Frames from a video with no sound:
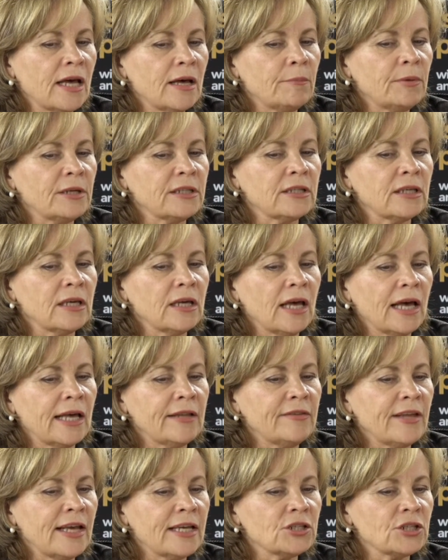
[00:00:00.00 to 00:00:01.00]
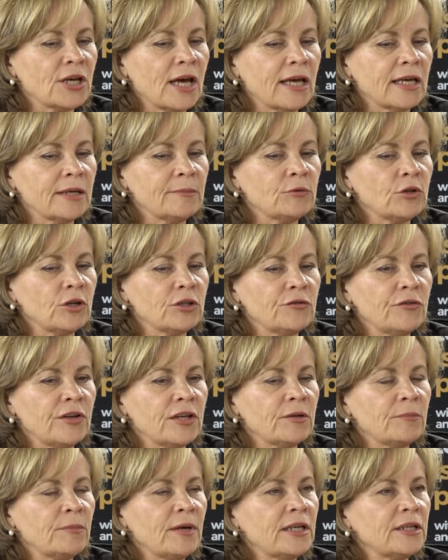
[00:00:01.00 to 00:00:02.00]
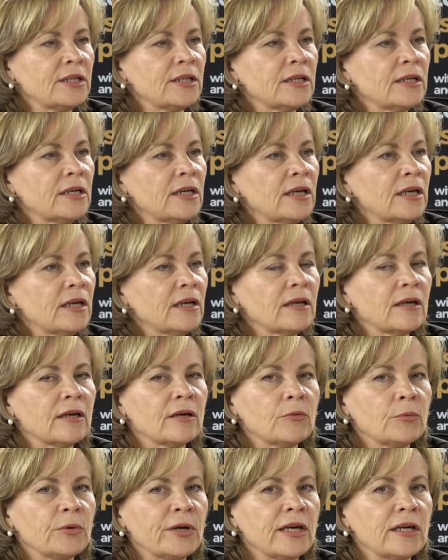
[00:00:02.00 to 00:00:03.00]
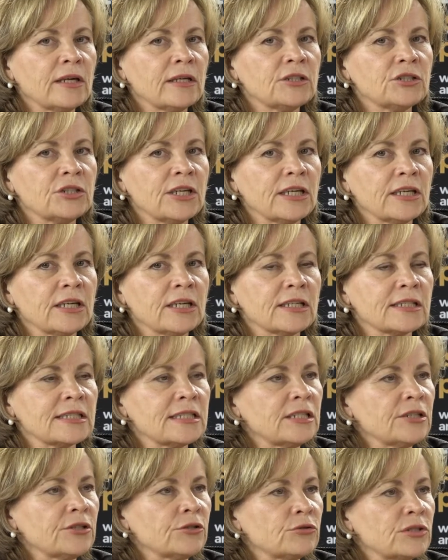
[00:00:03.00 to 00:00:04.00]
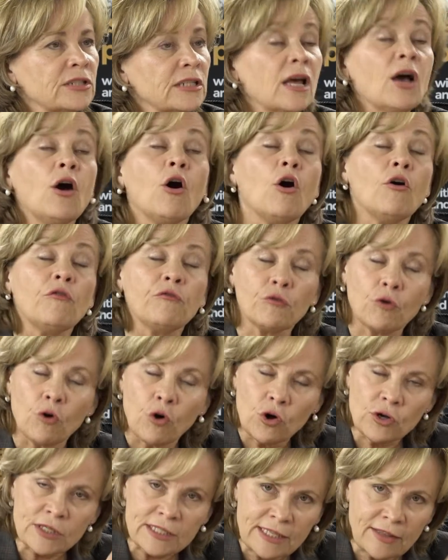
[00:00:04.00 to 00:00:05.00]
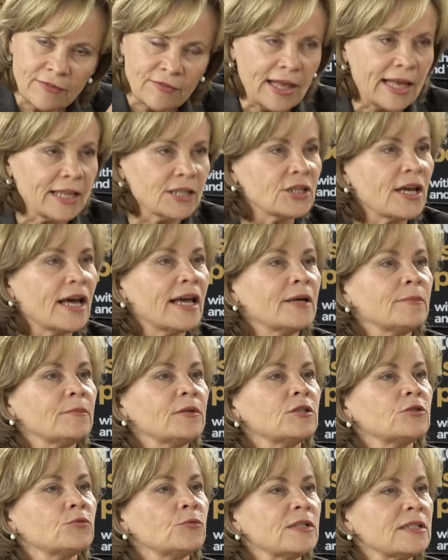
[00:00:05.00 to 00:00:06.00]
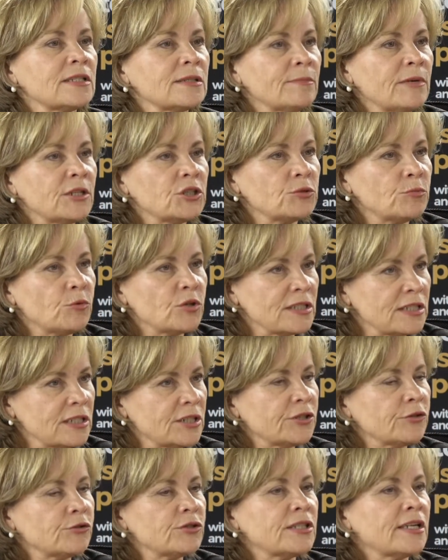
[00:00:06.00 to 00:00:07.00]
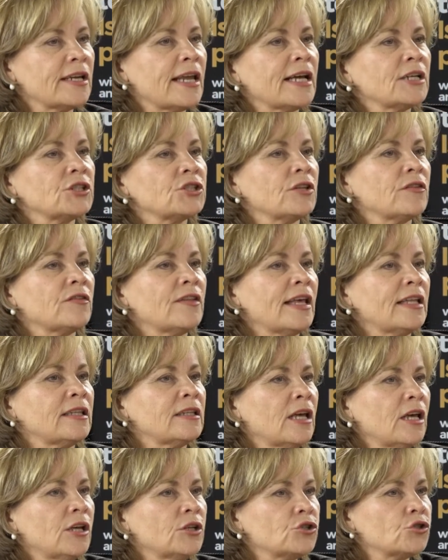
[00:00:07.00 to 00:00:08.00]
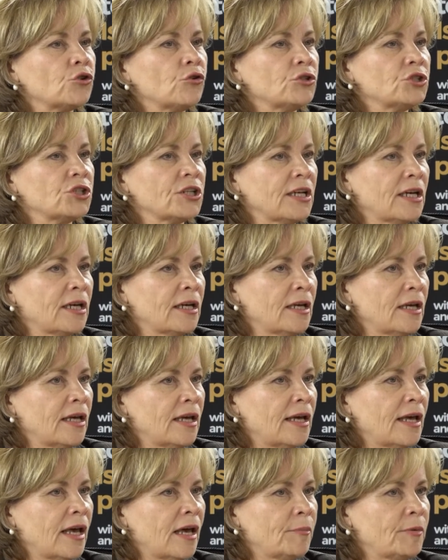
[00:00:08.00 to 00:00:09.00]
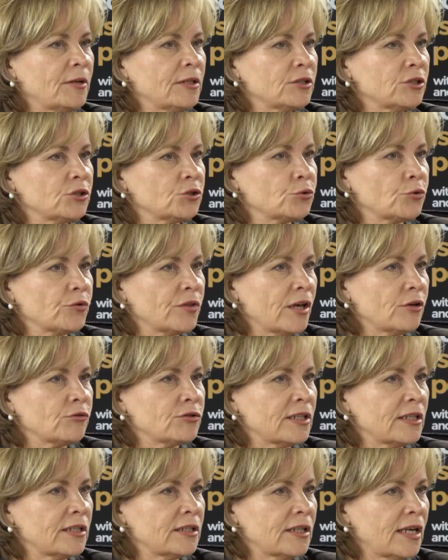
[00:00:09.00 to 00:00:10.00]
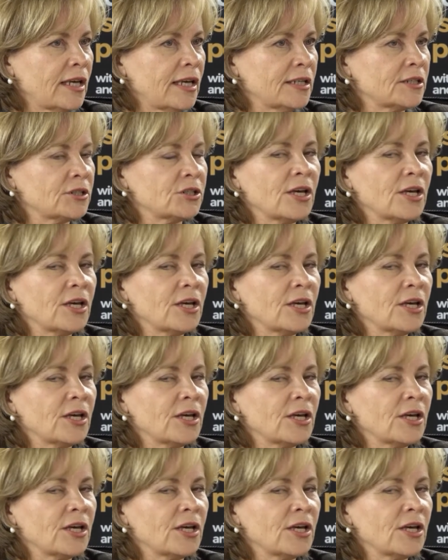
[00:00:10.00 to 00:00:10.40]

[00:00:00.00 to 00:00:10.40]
But at that time, not very many were taking seriously. Of course, at that time, it was much more serious reaction than Georgia happened in 2008.